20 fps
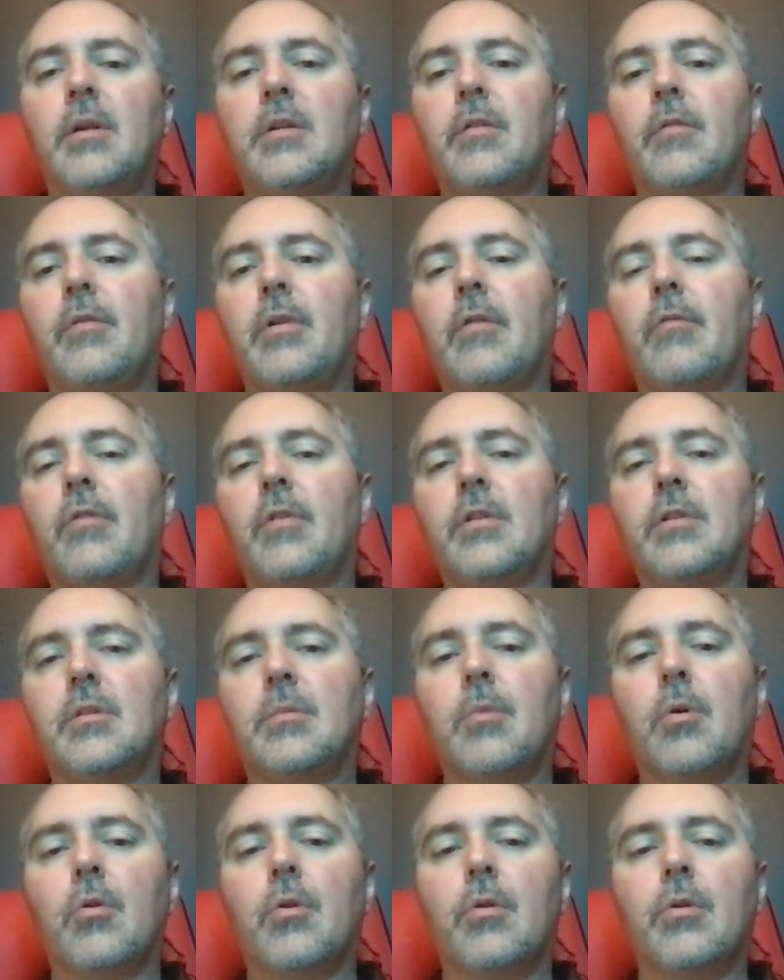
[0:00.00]
of different
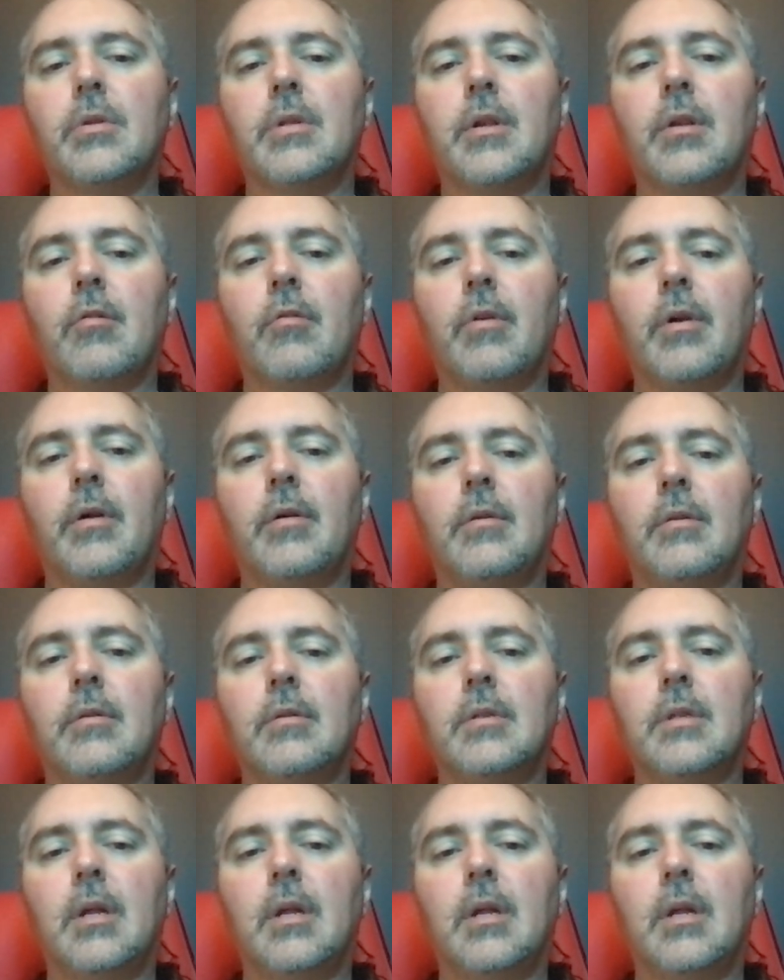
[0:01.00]
smokers and grills.